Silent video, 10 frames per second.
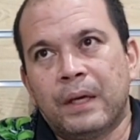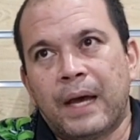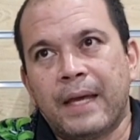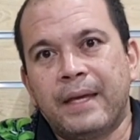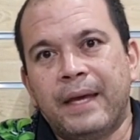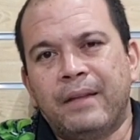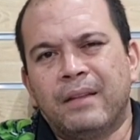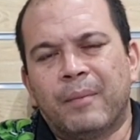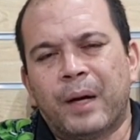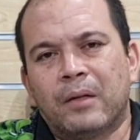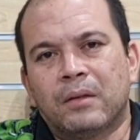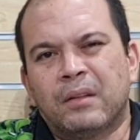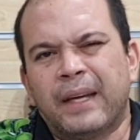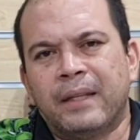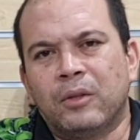I gained about
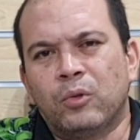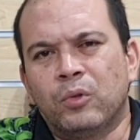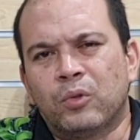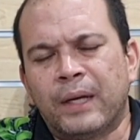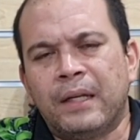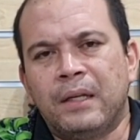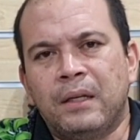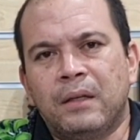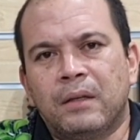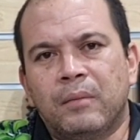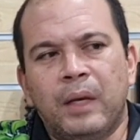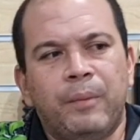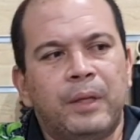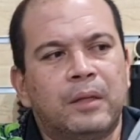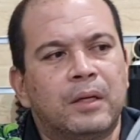10 to 20
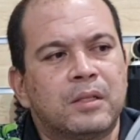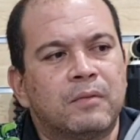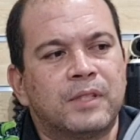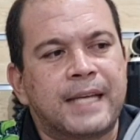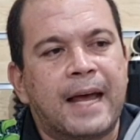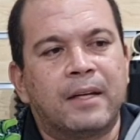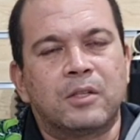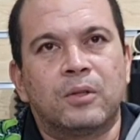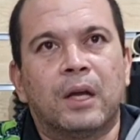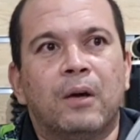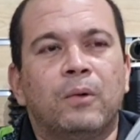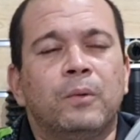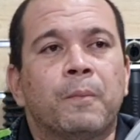millimeters of sag. So now